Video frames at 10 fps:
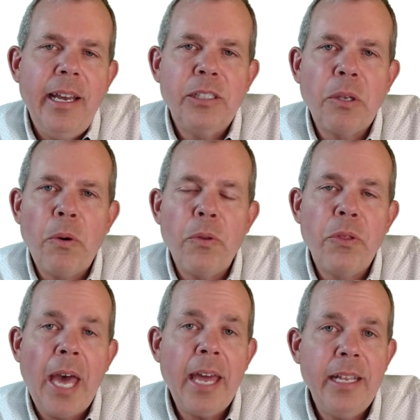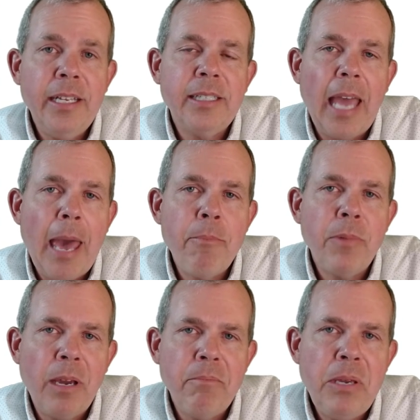And so that is
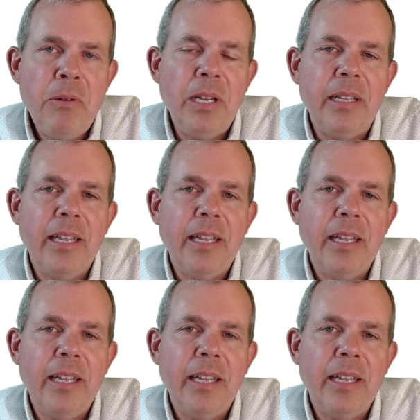M computing.